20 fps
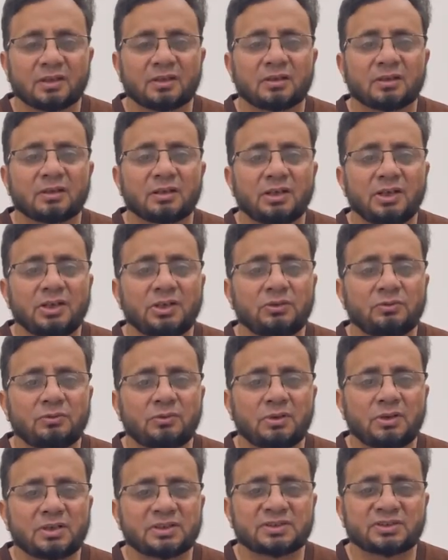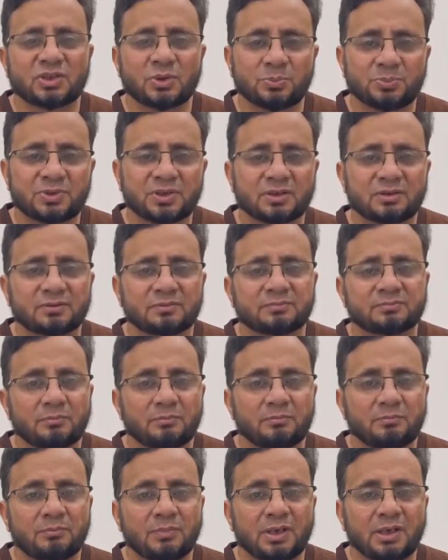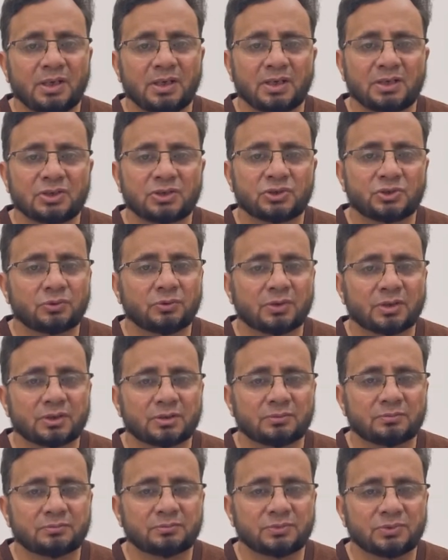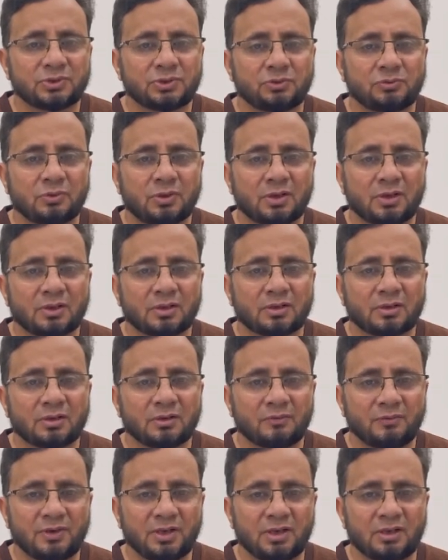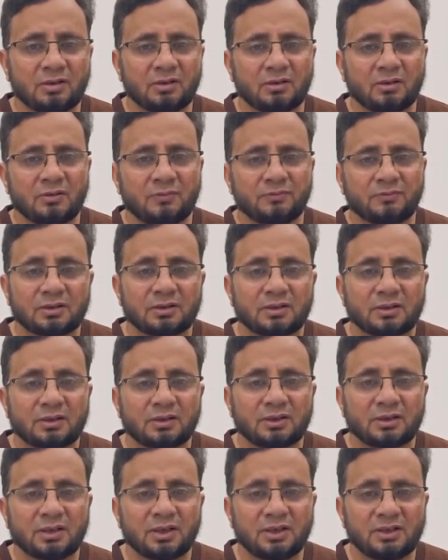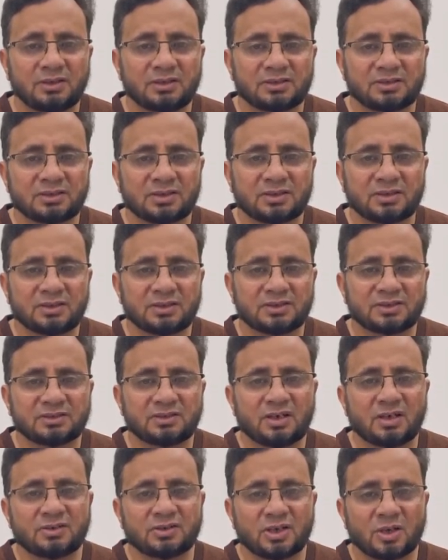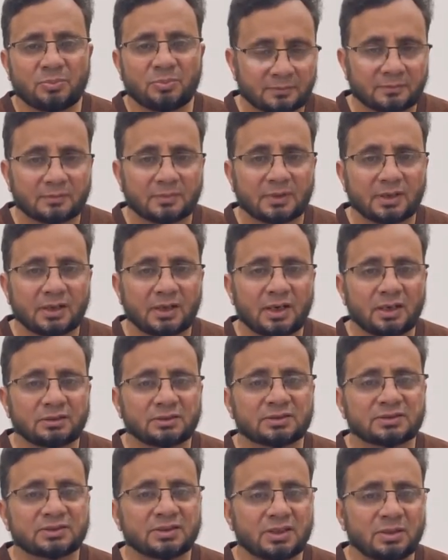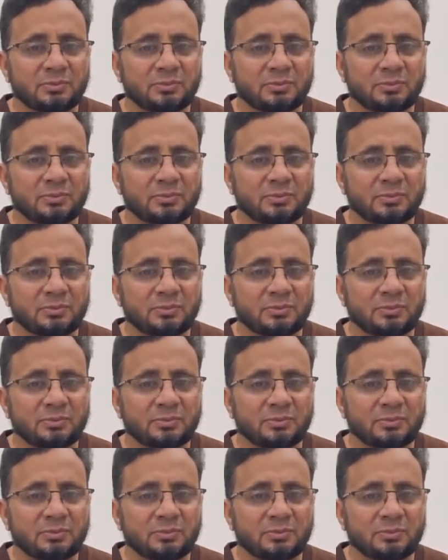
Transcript: in your description. Make sure you are aware of any stages that happen at the same